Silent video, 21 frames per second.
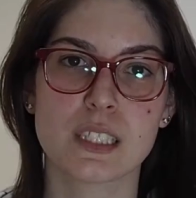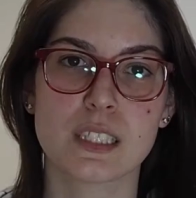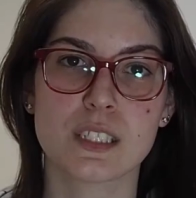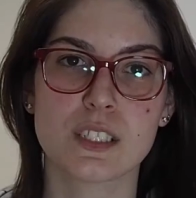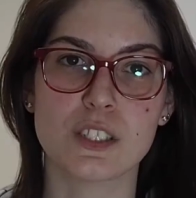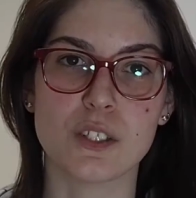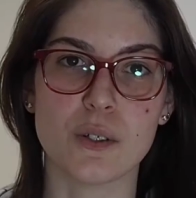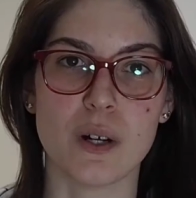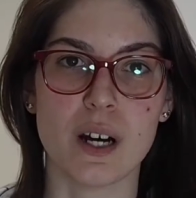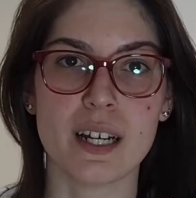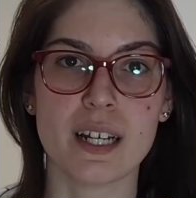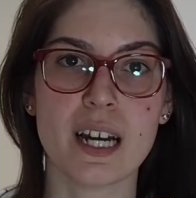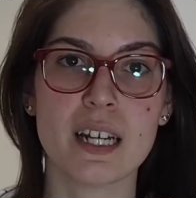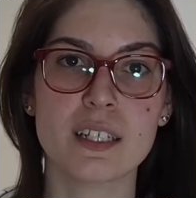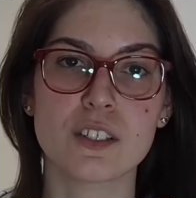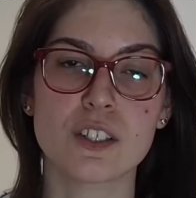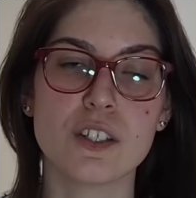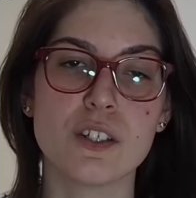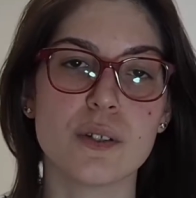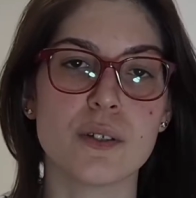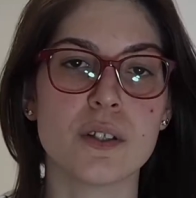So I got
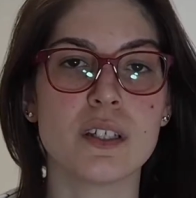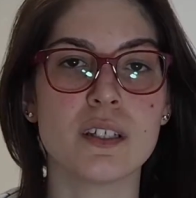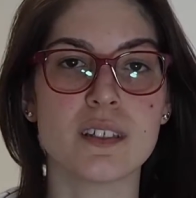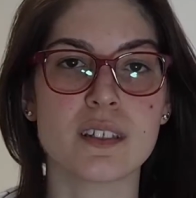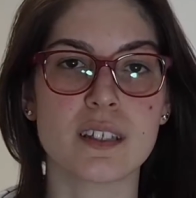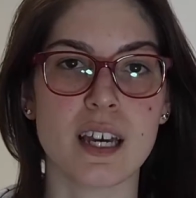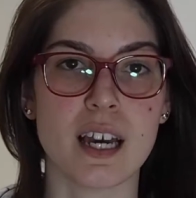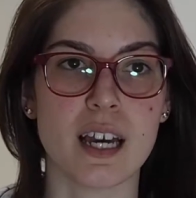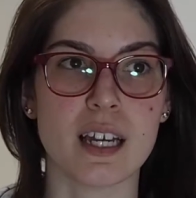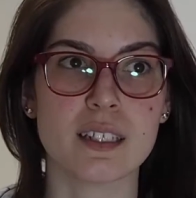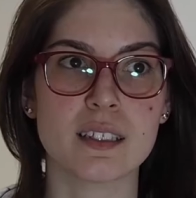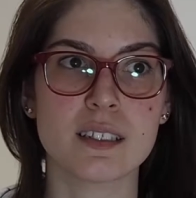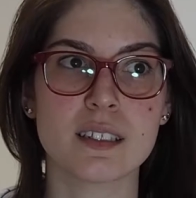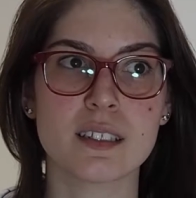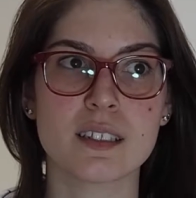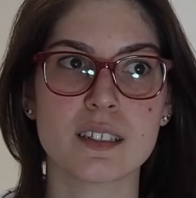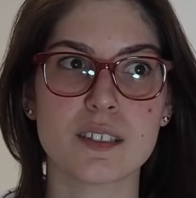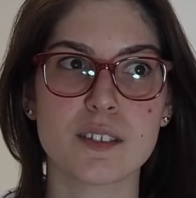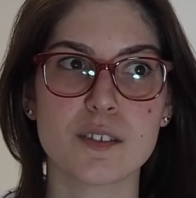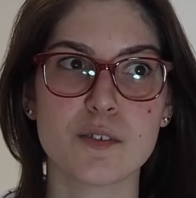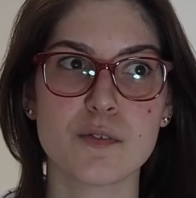to know these
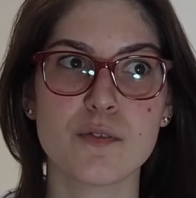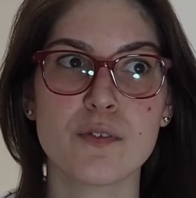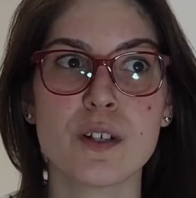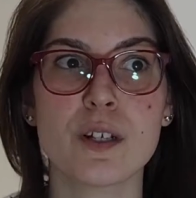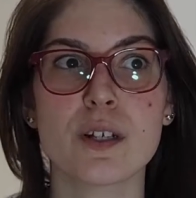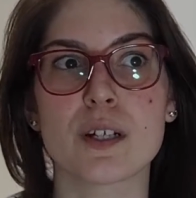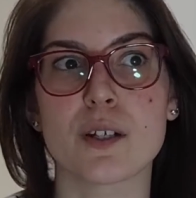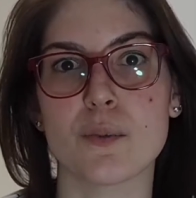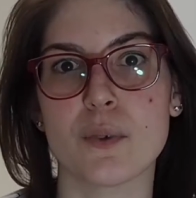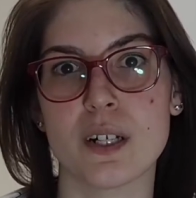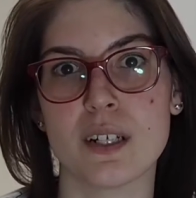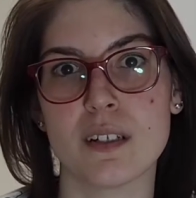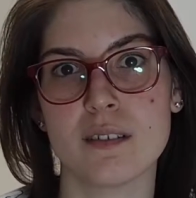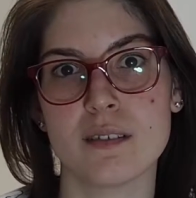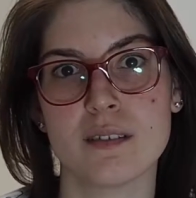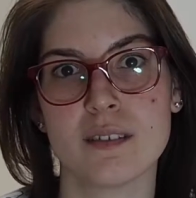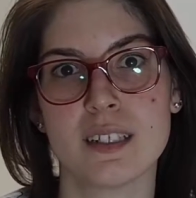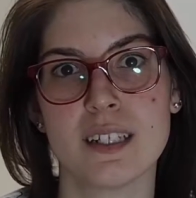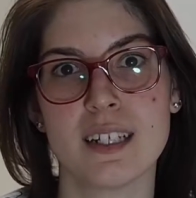cats very well.